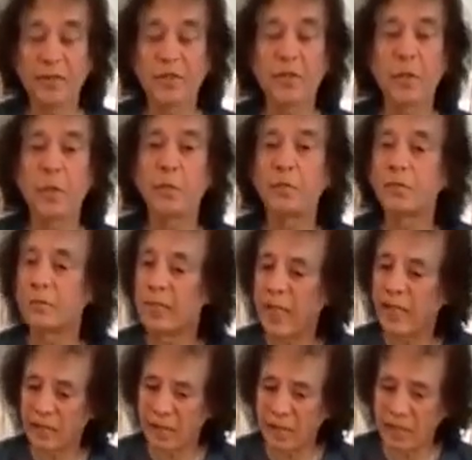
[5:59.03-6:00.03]
So
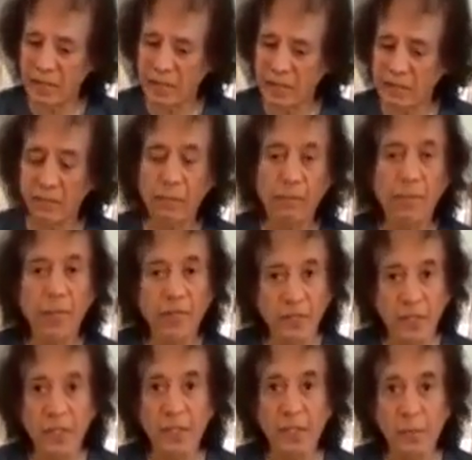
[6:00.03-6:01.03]
that's
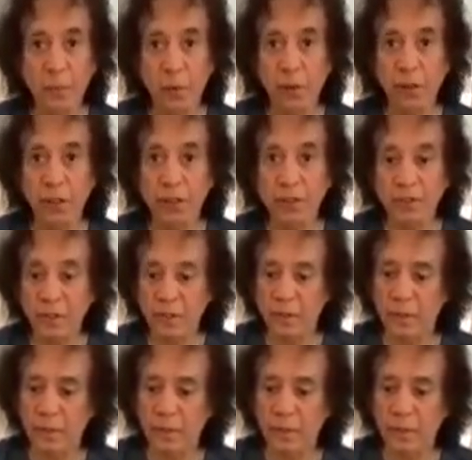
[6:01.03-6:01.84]
basically what it is.